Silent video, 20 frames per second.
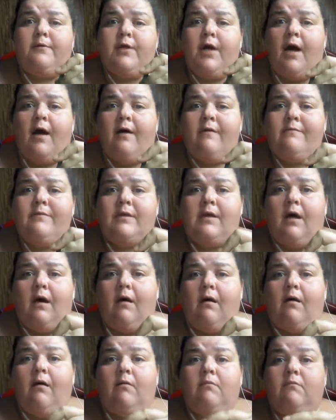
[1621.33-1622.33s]
times,
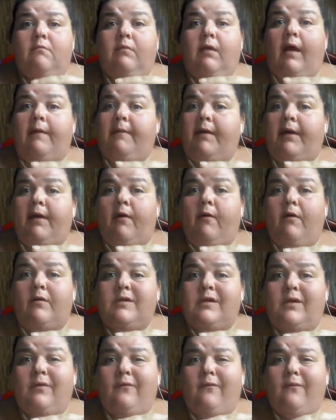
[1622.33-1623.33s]
let me know. I'll
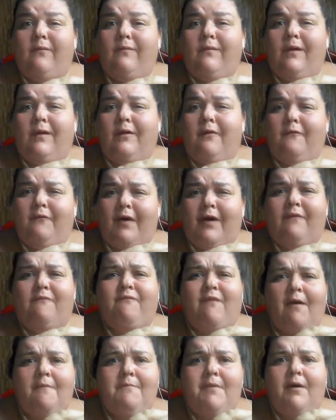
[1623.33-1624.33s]
see if I can
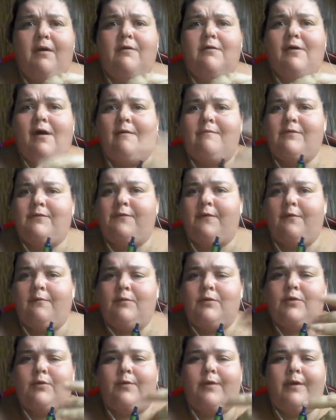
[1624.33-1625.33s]
find better times for the
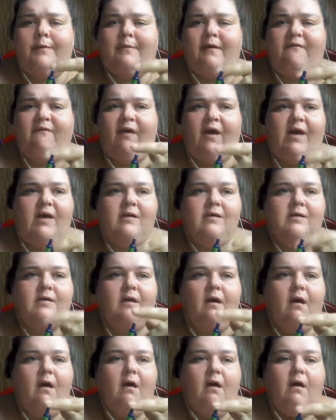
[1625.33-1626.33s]
majority of my fans,
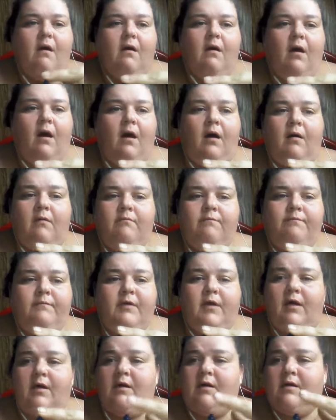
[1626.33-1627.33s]

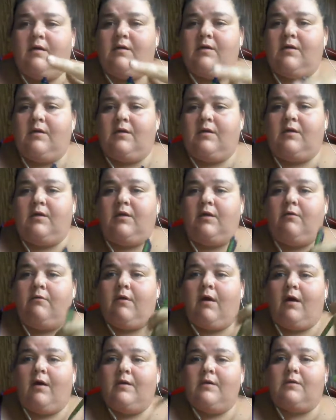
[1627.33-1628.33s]
because you
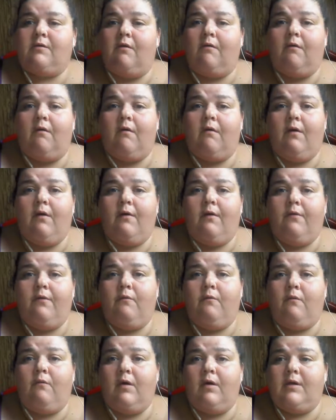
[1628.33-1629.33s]
guys are
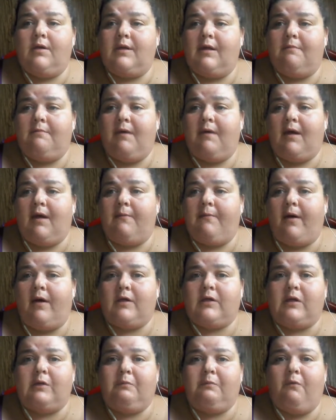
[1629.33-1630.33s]
the ones that make it
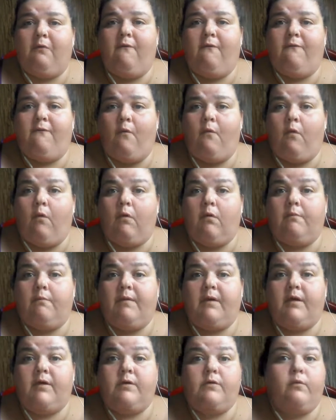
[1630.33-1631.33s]
possible for
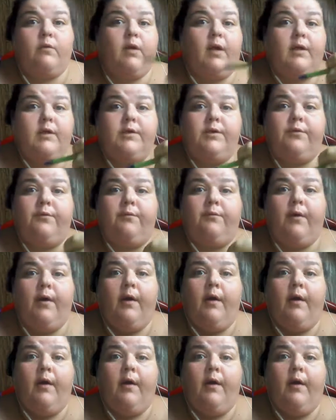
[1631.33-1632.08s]
me to do what I do.